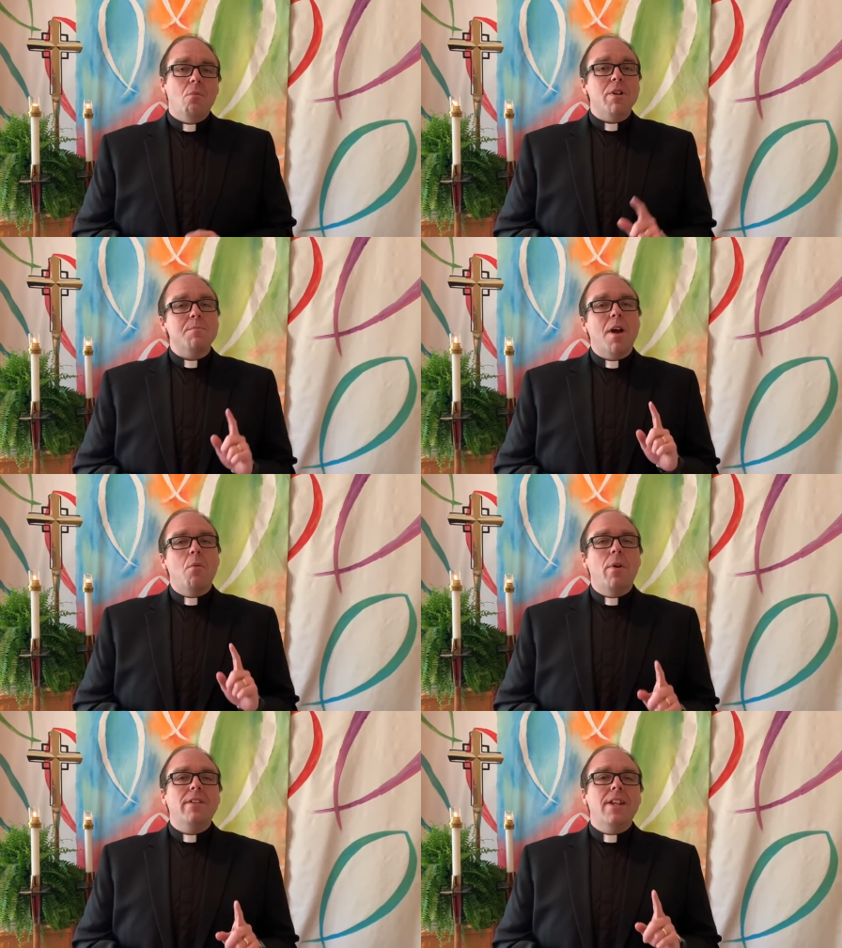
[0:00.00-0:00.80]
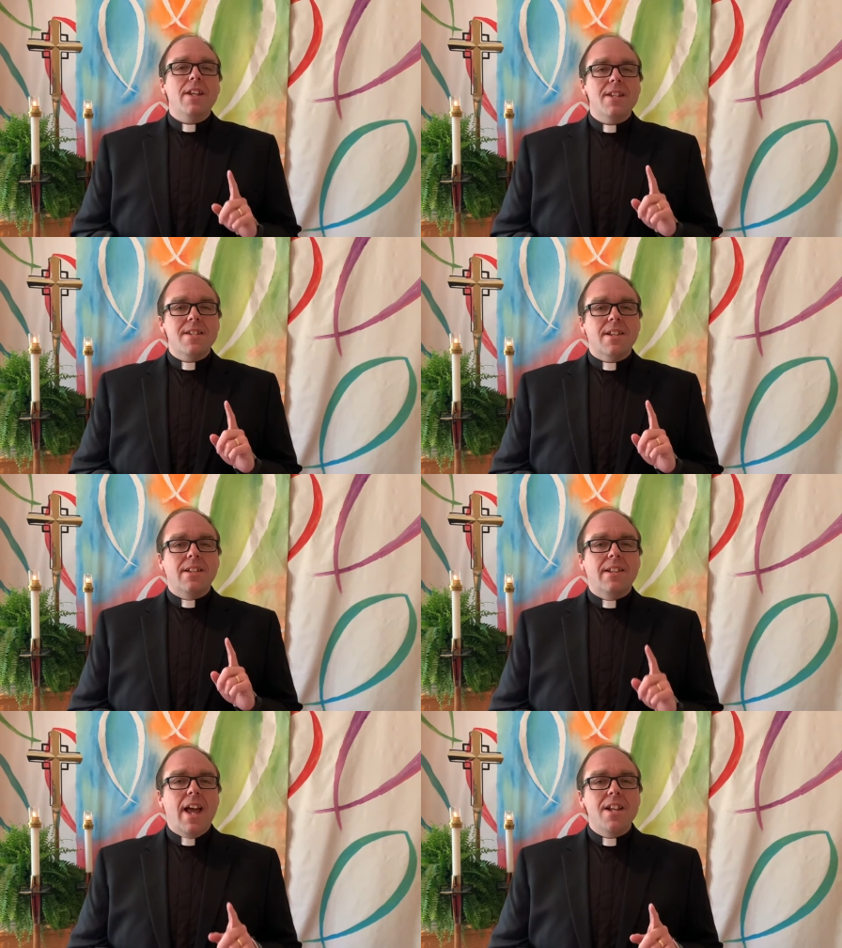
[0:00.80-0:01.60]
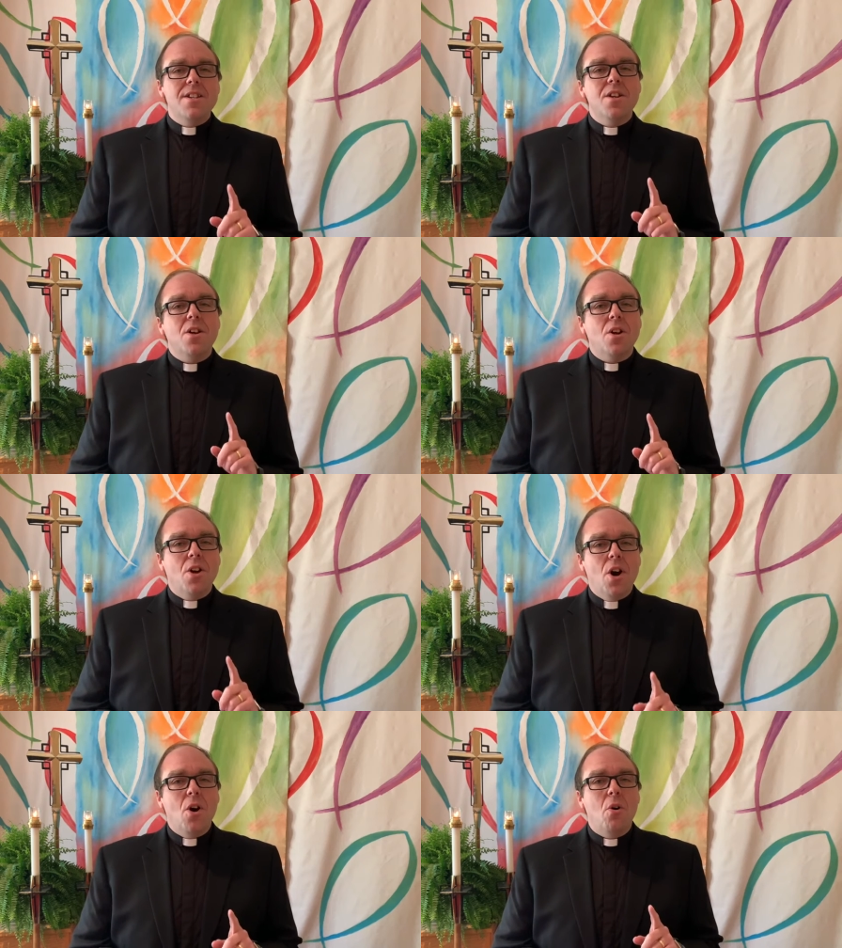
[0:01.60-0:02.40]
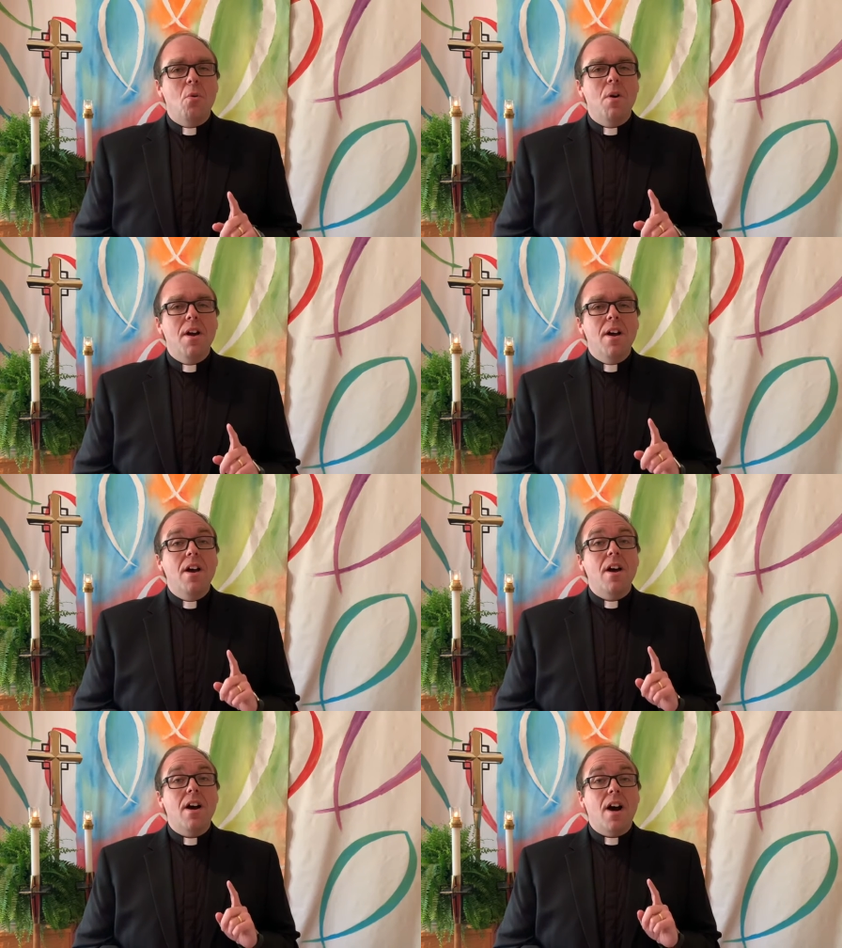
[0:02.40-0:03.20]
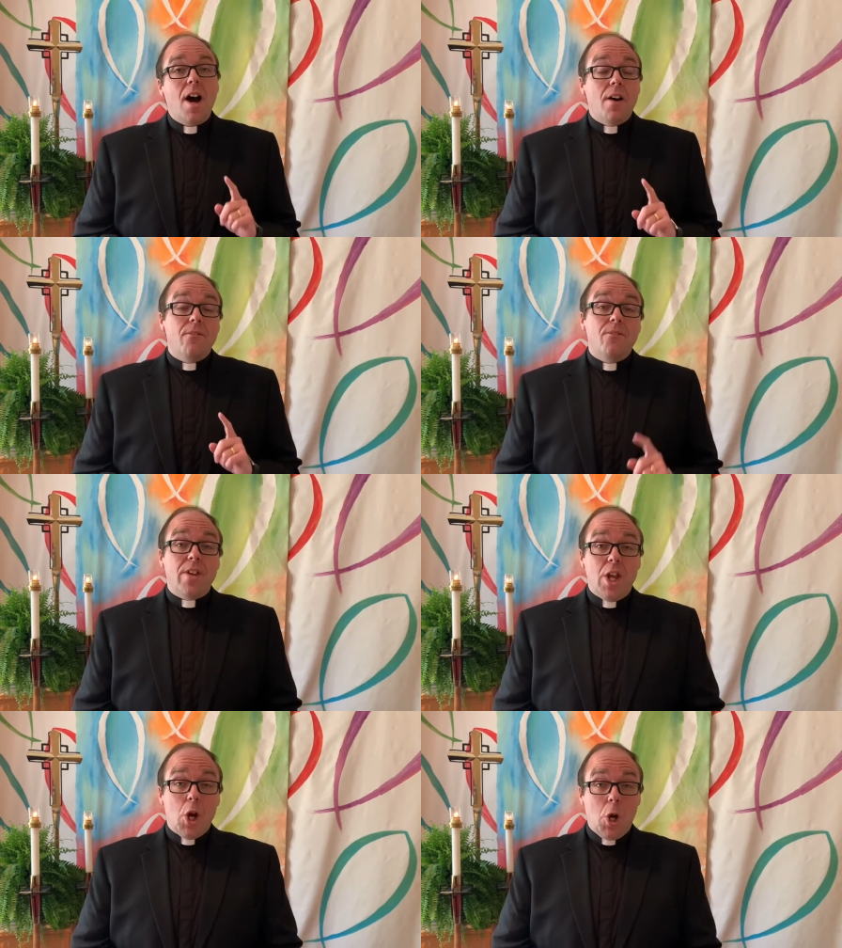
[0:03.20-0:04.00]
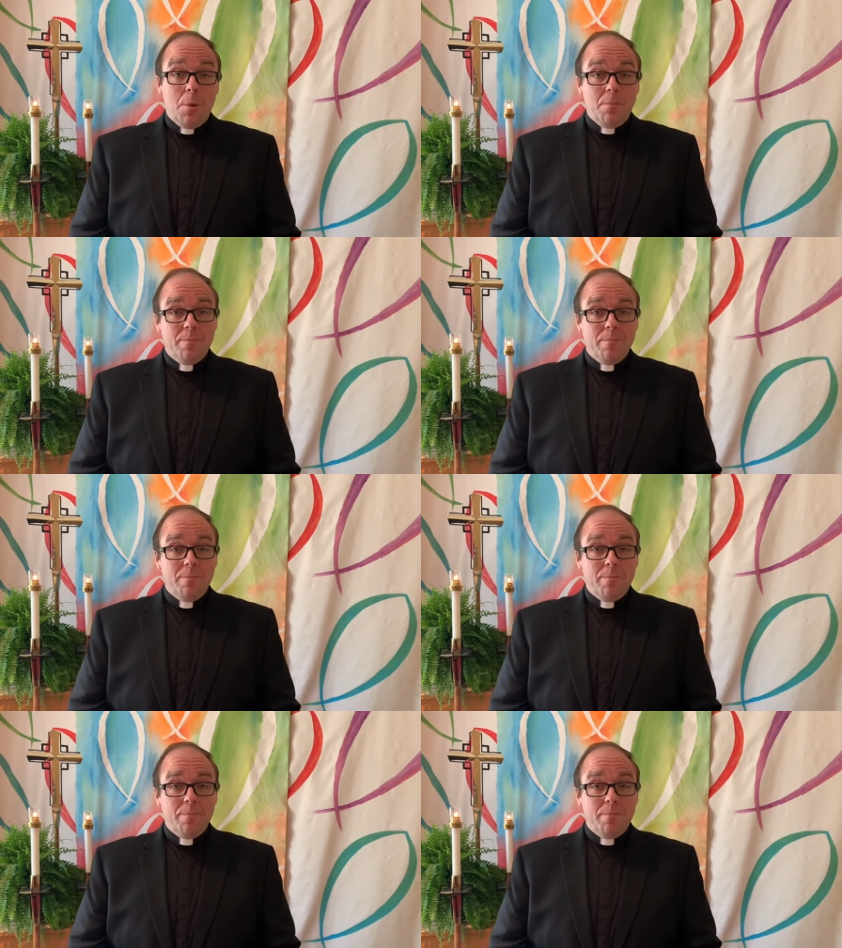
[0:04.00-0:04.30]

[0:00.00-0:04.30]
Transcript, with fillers: was my willingness to let go of fear.